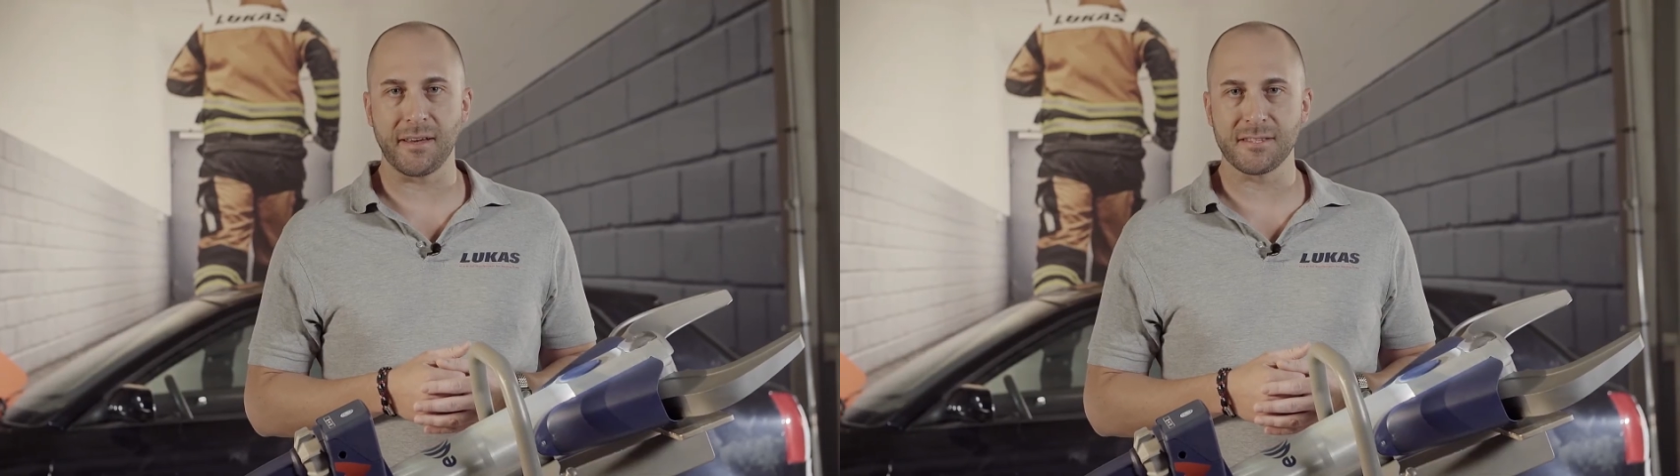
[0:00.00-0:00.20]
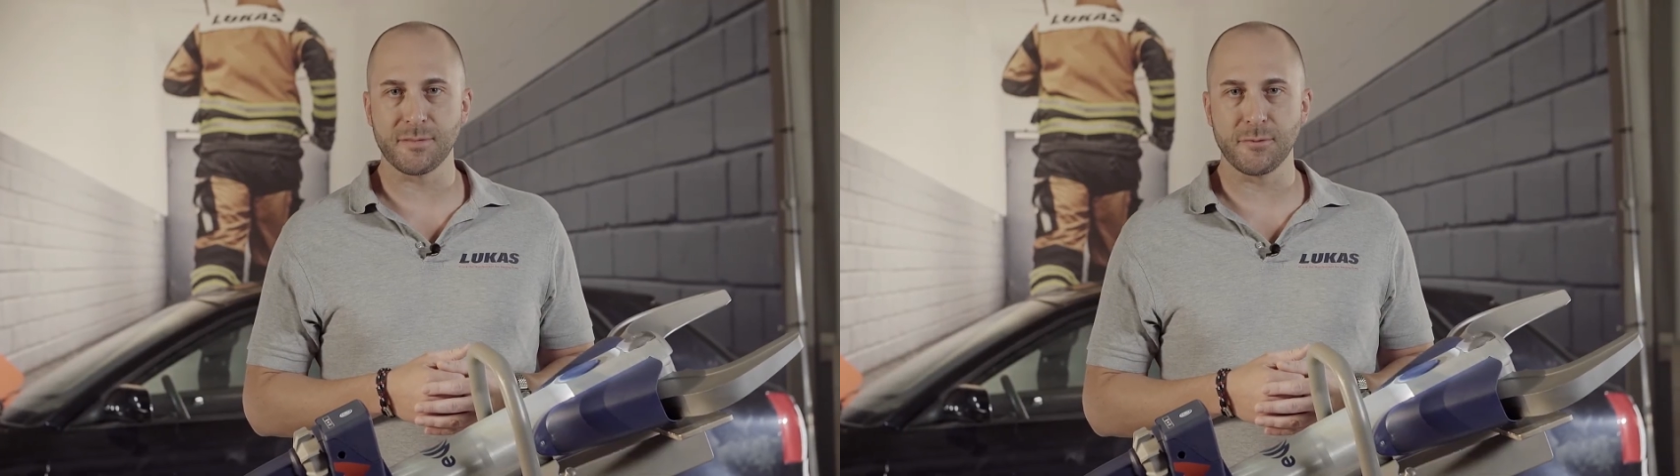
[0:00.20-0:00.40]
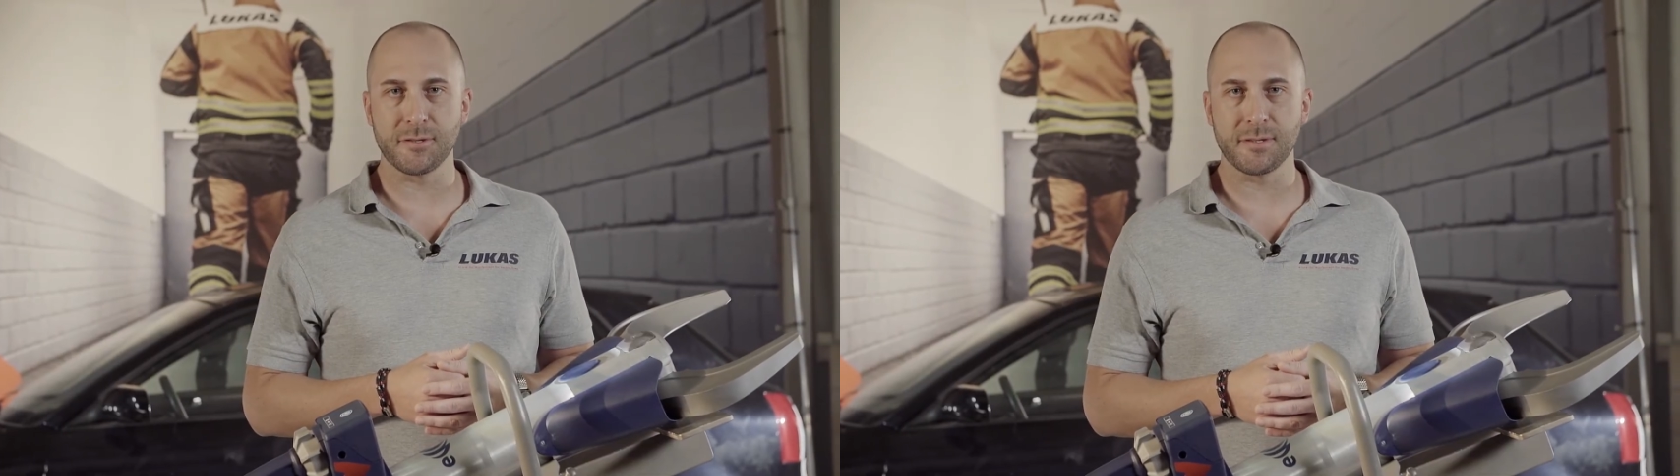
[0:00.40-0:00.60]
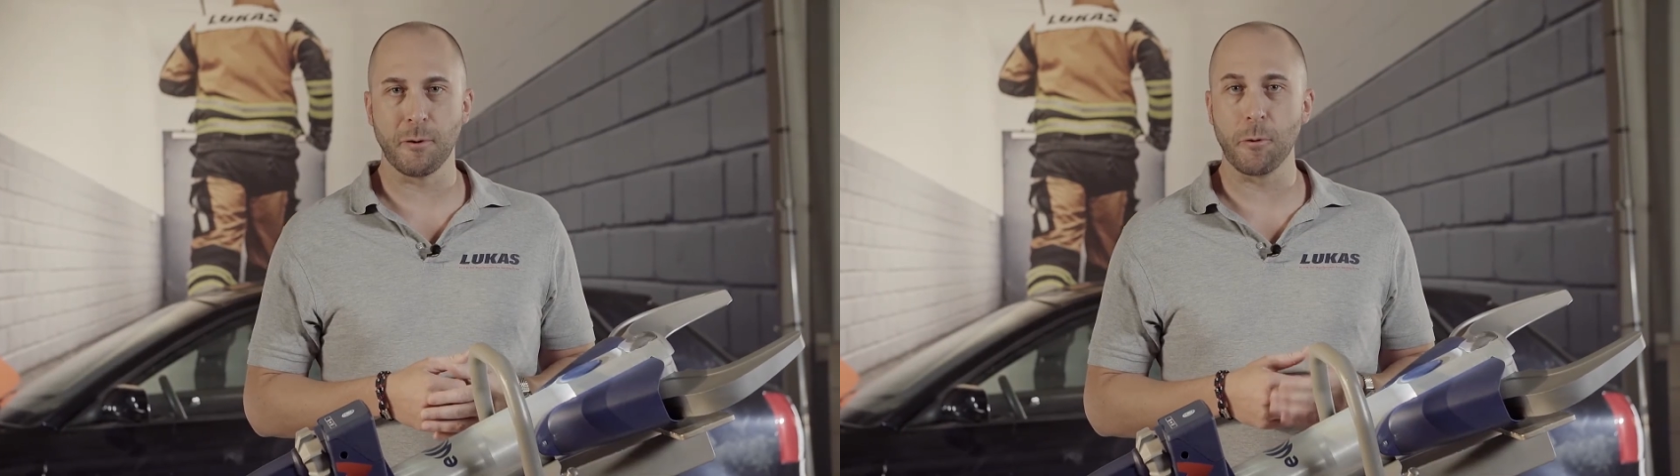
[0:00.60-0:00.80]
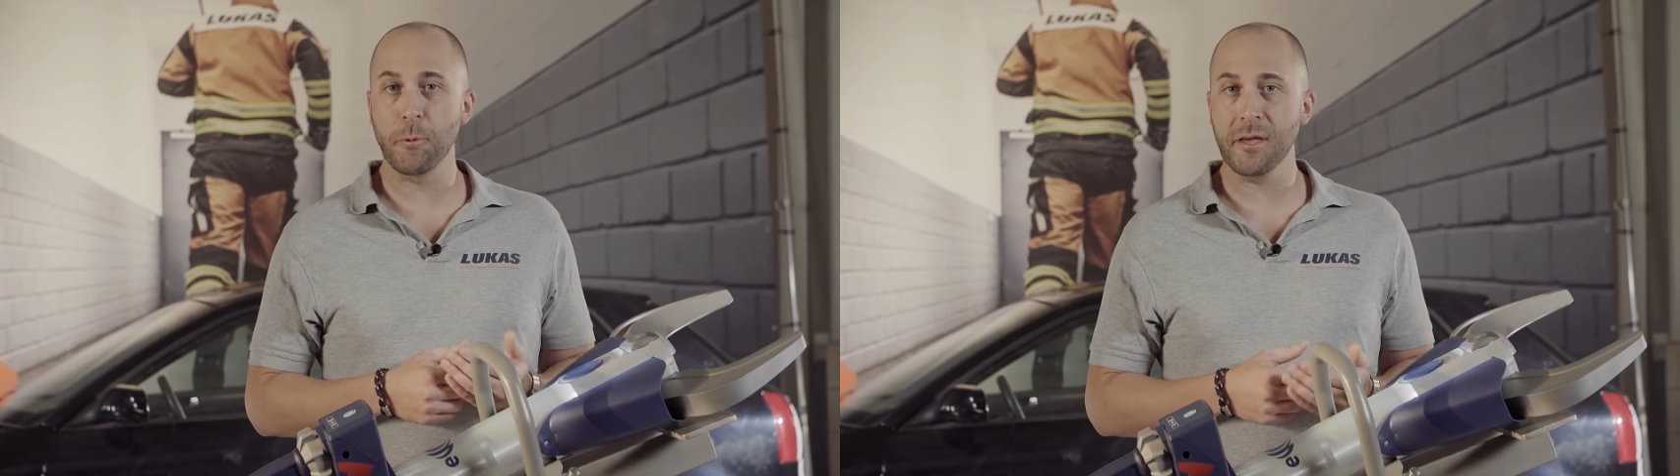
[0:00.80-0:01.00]
customers
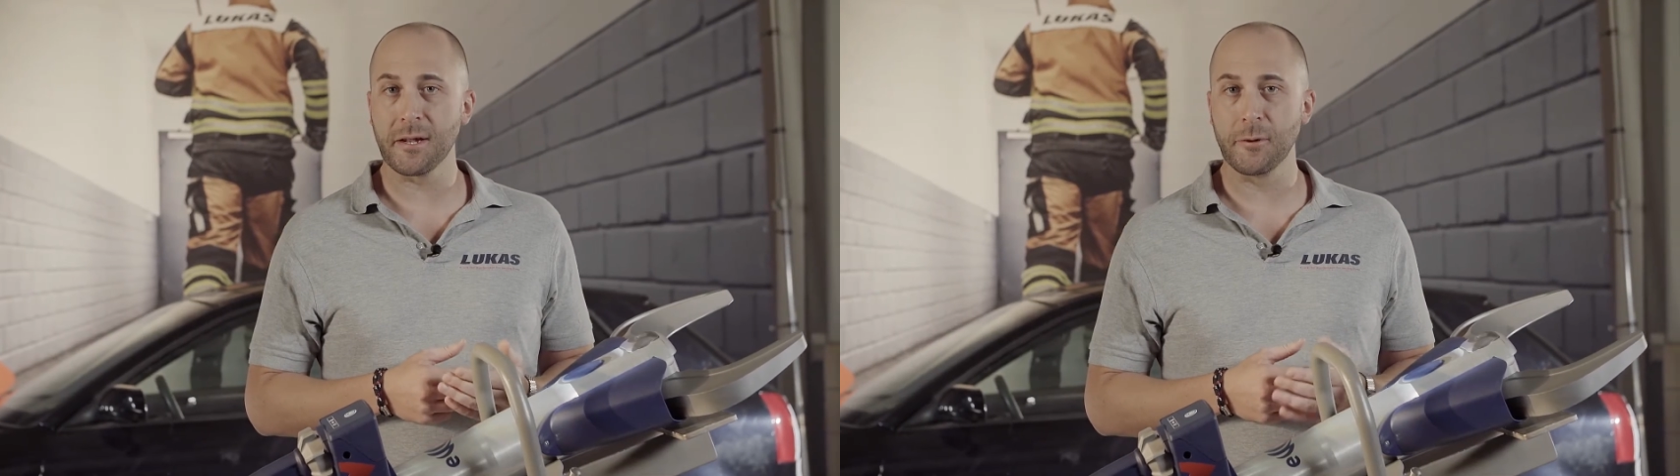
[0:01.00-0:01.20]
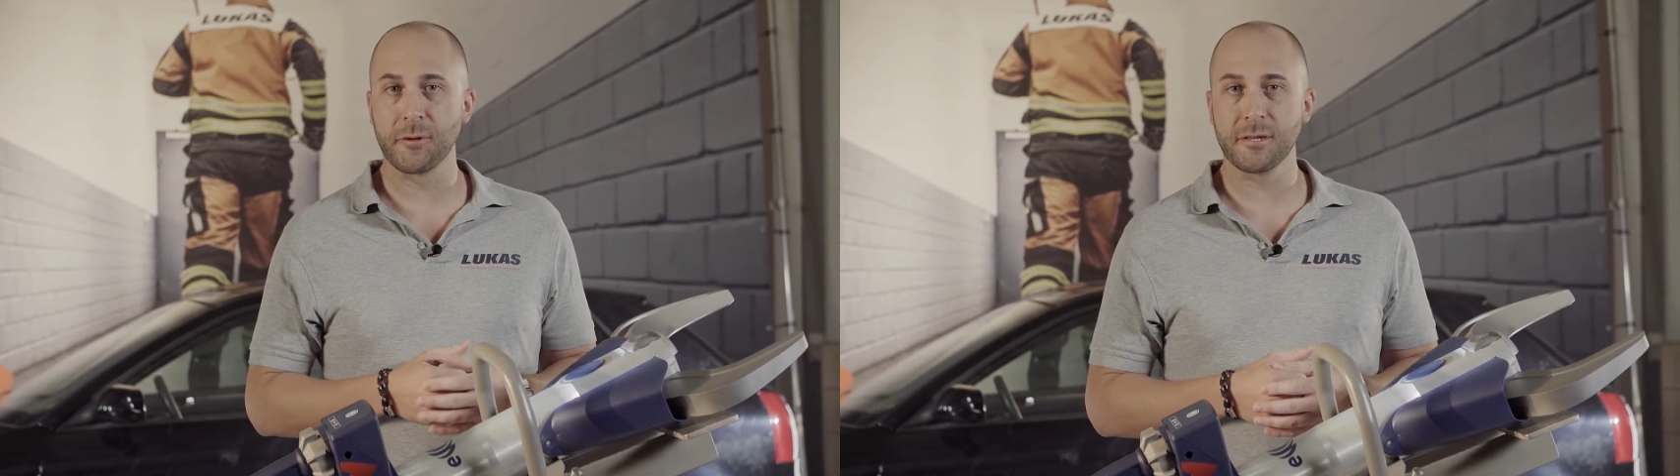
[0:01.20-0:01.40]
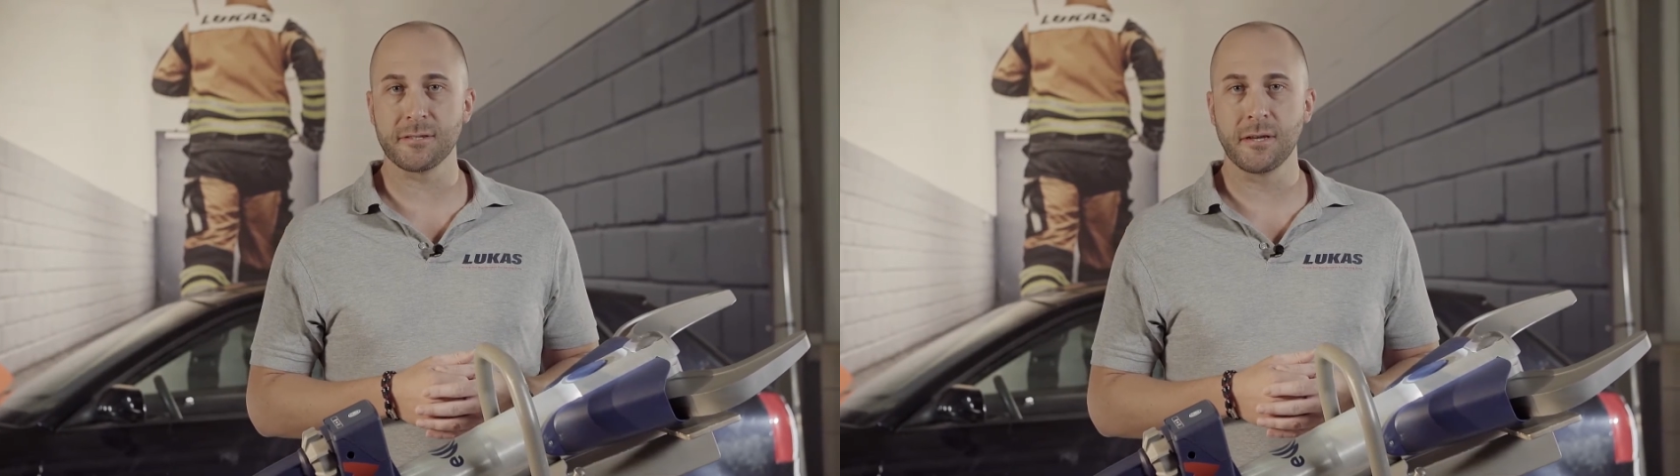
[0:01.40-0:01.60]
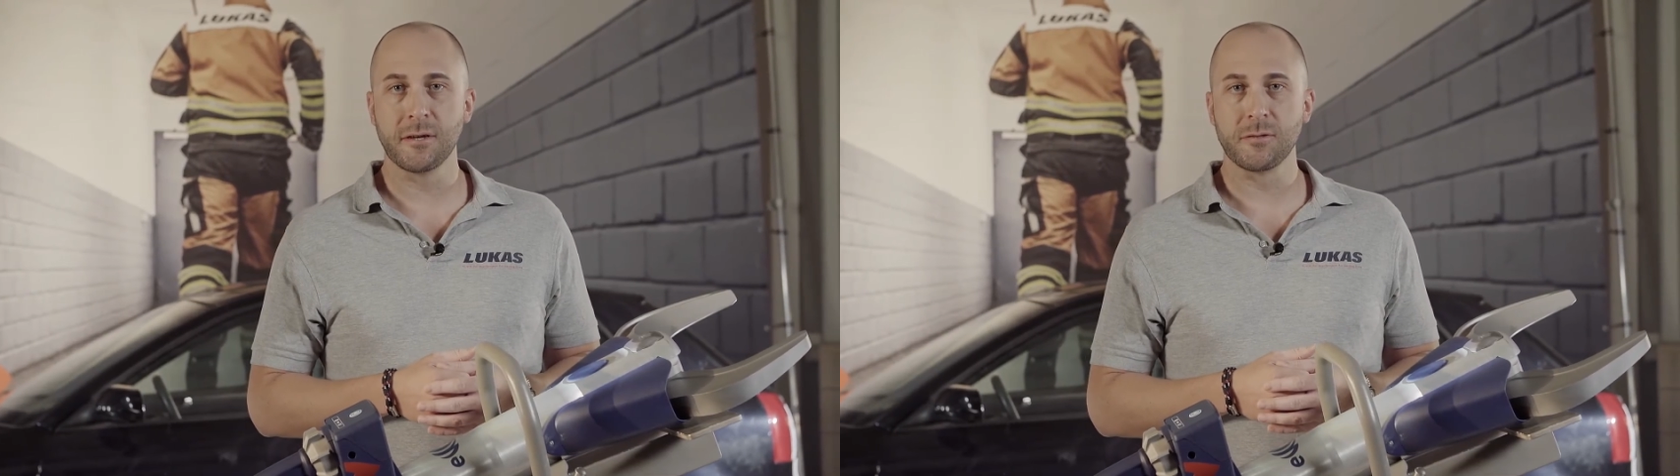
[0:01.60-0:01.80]
why we at LUKAS